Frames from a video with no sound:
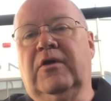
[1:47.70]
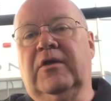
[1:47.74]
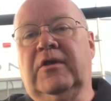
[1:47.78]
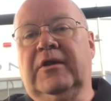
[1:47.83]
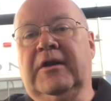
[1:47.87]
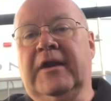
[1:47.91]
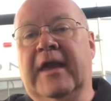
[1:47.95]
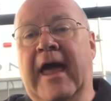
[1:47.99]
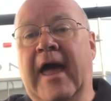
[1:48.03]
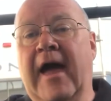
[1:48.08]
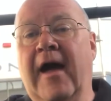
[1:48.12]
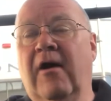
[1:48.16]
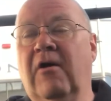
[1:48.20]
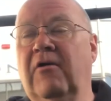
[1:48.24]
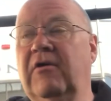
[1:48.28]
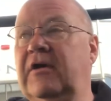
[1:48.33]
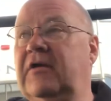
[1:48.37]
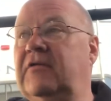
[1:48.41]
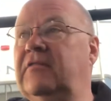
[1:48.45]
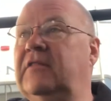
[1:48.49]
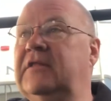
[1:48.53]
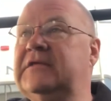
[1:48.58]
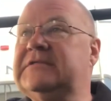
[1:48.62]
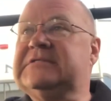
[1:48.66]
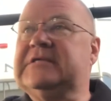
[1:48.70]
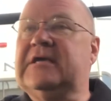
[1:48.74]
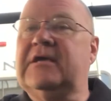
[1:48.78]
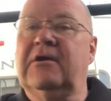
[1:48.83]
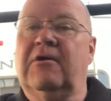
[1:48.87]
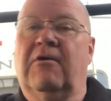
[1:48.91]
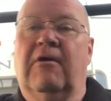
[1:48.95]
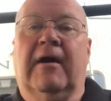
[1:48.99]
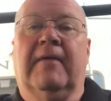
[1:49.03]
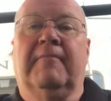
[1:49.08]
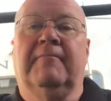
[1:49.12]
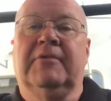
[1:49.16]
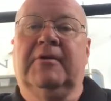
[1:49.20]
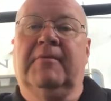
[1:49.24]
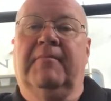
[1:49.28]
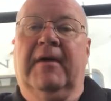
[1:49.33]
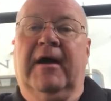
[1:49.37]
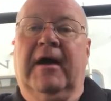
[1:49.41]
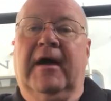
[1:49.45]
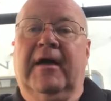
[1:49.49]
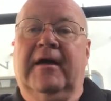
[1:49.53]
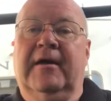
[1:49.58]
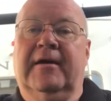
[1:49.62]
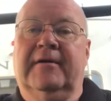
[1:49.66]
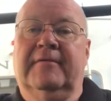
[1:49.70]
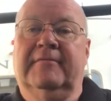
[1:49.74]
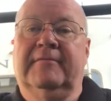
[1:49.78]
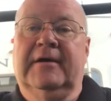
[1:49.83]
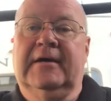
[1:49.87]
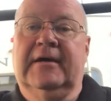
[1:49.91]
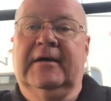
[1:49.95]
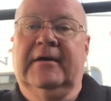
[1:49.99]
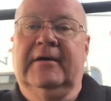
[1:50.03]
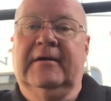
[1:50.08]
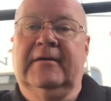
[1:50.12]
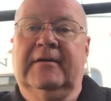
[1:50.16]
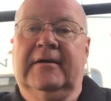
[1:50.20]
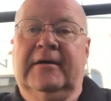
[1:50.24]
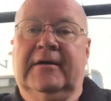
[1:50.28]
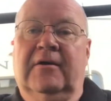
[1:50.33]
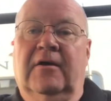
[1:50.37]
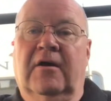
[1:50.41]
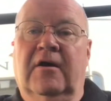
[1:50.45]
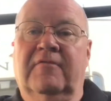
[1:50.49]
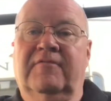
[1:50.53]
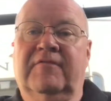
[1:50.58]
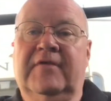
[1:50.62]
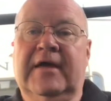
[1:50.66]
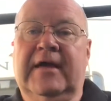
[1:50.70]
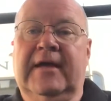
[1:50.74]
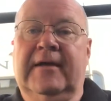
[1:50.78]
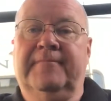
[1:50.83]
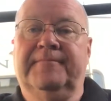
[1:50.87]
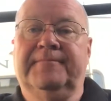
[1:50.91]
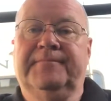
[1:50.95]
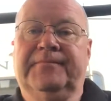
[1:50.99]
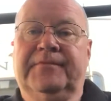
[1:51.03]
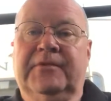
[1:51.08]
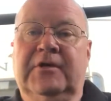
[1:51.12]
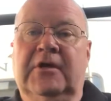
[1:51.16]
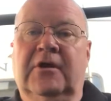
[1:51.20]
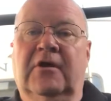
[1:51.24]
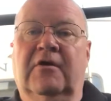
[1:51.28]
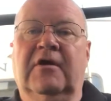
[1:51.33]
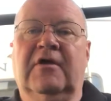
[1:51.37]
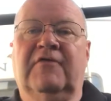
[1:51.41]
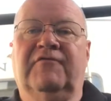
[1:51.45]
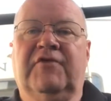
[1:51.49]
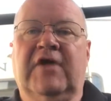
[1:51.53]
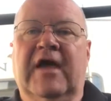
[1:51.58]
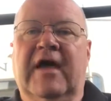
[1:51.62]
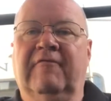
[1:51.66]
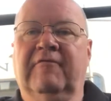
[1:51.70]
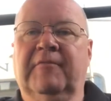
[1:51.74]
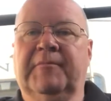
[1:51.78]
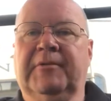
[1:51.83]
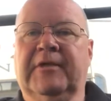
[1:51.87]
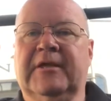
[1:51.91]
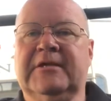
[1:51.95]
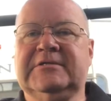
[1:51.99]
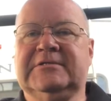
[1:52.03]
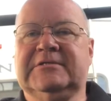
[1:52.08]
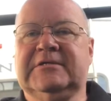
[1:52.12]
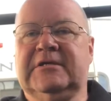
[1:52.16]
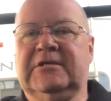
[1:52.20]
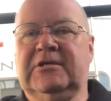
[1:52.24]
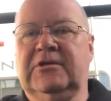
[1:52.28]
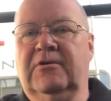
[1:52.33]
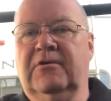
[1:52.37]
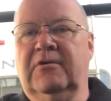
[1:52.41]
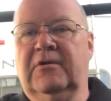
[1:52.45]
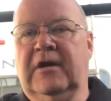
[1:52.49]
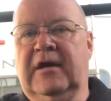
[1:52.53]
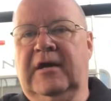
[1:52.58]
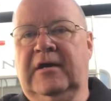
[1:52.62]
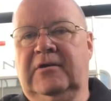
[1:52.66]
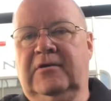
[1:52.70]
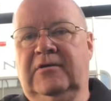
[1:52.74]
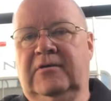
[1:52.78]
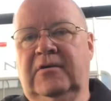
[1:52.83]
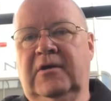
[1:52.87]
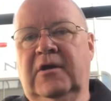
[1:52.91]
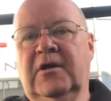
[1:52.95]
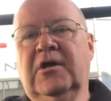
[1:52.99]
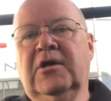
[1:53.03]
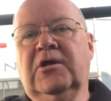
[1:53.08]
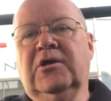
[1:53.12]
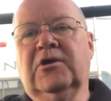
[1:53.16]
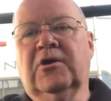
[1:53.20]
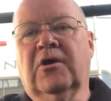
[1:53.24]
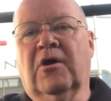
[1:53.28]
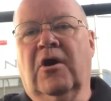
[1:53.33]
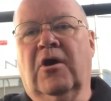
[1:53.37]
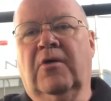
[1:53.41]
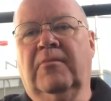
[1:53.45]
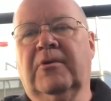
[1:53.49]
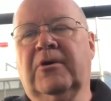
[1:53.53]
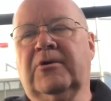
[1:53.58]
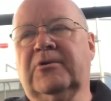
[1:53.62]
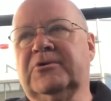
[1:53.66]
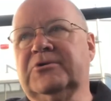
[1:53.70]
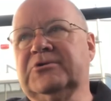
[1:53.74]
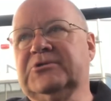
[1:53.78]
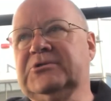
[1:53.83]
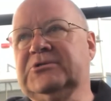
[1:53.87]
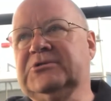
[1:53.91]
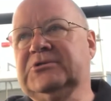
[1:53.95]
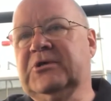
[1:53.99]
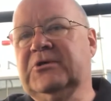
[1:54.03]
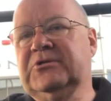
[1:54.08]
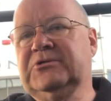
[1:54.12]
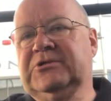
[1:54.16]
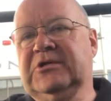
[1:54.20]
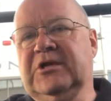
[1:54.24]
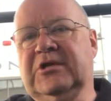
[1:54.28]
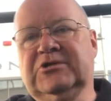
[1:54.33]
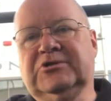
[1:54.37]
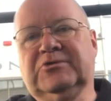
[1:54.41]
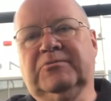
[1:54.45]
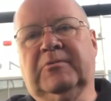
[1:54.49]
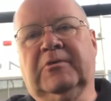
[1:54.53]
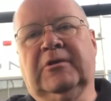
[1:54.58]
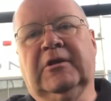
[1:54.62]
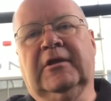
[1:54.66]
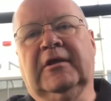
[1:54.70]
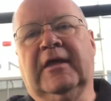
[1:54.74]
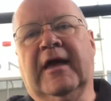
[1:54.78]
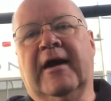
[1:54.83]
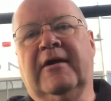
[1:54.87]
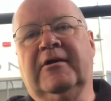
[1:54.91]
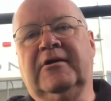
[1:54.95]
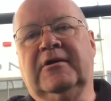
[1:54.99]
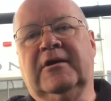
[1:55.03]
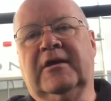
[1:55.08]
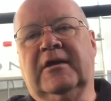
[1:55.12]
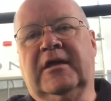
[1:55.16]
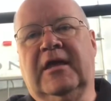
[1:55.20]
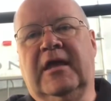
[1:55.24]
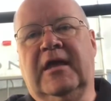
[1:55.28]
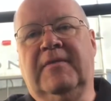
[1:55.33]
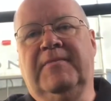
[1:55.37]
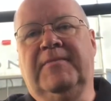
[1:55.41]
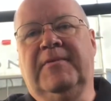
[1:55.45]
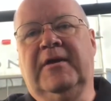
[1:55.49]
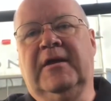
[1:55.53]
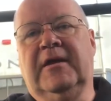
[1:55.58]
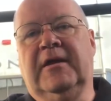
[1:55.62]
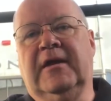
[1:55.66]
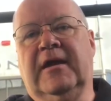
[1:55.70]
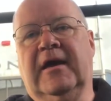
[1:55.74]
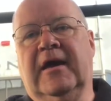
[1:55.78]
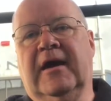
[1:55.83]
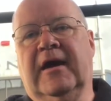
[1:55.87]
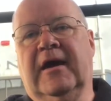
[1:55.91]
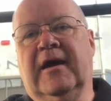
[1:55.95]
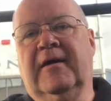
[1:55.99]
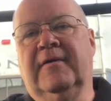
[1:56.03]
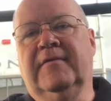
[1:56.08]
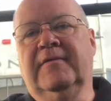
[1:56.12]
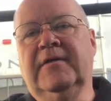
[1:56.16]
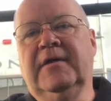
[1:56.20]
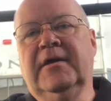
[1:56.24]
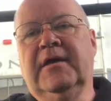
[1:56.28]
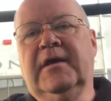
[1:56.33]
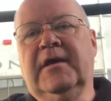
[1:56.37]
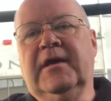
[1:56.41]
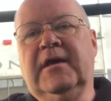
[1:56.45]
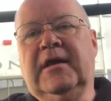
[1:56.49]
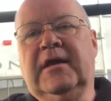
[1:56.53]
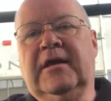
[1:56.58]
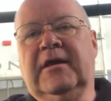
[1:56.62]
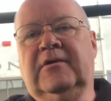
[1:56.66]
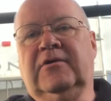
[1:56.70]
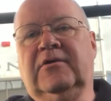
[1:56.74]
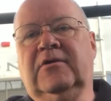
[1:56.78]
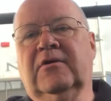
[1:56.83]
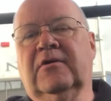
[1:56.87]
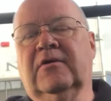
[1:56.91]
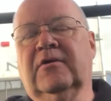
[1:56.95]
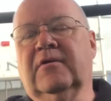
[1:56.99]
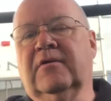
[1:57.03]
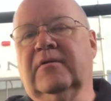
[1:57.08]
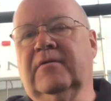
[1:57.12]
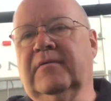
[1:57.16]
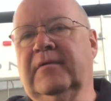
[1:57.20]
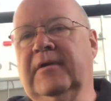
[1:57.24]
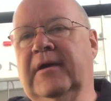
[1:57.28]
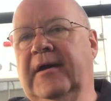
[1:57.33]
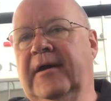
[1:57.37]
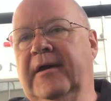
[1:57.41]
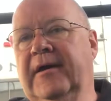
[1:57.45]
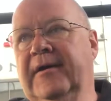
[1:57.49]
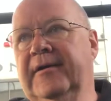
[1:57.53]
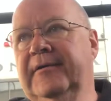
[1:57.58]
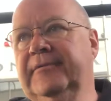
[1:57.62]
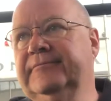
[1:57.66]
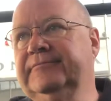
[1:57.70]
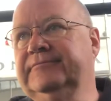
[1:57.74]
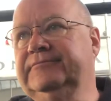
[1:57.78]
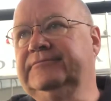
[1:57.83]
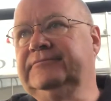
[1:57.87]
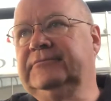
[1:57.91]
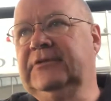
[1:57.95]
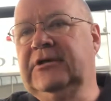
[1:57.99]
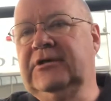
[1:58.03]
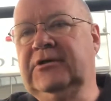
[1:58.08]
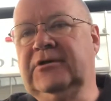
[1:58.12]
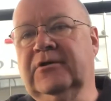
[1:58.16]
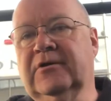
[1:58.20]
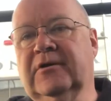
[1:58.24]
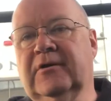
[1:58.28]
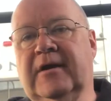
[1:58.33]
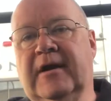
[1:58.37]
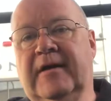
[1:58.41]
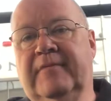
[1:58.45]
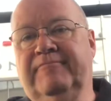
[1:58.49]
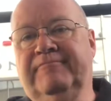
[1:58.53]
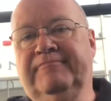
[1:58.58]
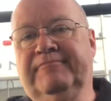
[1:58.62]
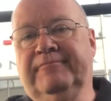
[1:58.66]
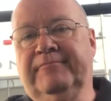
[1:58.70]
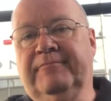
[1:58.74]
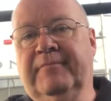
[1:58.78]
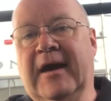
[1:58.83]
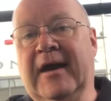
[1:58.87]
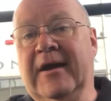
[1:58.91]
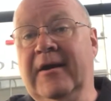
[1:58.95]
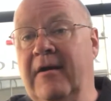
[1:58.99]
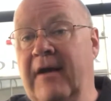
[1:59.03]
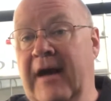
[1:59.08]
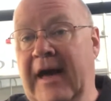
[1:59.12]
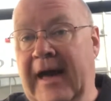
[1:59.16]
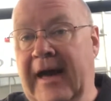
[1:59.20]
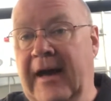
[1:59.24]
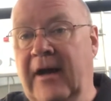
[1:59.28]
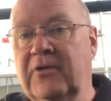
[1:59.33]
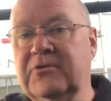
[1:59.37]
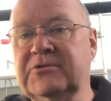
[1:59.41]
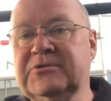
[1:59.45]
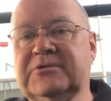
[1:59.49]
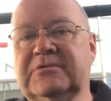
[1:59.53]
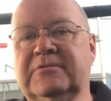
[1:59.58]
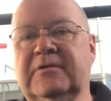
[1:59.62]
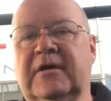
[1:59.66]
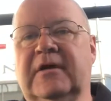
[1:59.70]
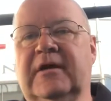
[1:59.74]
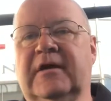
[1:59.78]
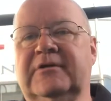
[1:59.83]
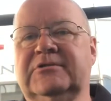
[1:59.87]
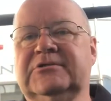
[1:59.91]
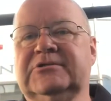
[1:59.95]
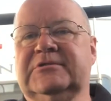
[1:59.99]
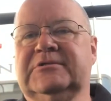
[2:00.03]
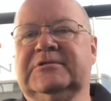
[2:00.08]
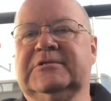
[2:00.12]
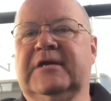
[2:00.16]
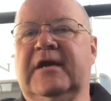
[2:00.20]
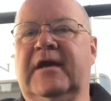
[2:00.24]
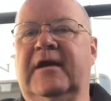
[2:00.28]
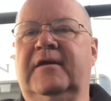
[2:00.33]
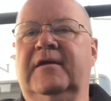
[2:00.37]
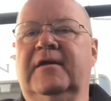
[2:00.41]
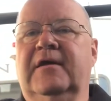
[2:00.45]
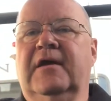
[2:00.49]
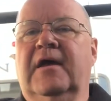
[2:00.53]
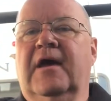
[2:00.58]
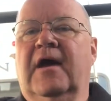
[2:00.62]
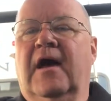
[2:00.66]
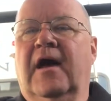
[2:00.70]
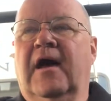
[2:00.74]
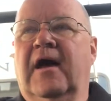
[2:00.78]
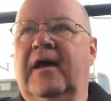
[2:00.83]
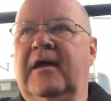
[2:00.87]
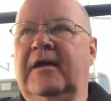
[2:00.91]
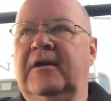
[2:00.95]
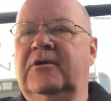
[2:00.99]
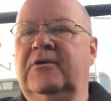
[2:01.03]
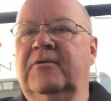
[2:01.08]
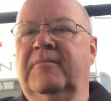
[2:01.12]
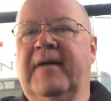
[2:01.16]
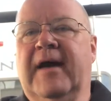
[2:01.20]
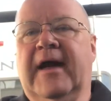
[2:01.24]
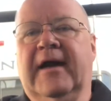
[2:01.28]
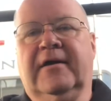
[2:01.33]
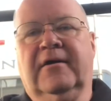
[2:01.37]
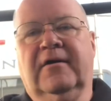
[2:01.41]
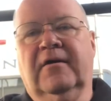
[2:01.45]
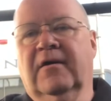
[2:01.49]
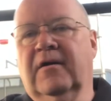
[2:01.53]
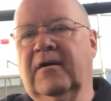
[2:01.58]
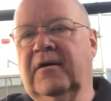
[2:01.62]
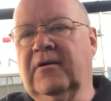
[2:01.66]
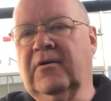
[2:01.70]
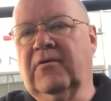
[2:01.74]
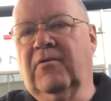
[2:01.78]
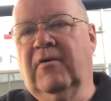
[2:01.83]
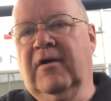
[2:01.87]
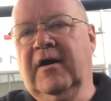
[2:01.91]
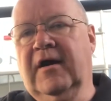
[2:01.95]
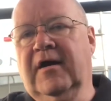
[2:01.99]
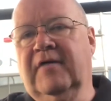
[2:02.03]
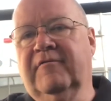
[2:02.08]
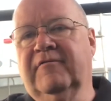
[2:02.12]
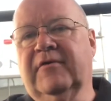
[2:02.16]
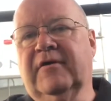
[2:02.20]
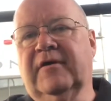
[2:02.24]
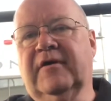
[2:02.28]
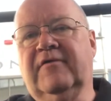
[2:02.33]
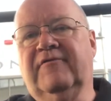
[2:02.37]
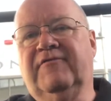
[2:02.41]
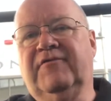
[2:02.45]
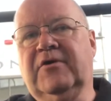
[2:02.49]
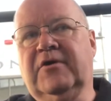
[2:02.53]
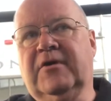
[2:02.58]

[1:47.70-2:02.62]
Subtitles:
now let's say you go out and you buy an RV. If you have a place in your homeowners association will allow you to keep it in your by your house, I should say, in your backyard or wherever. If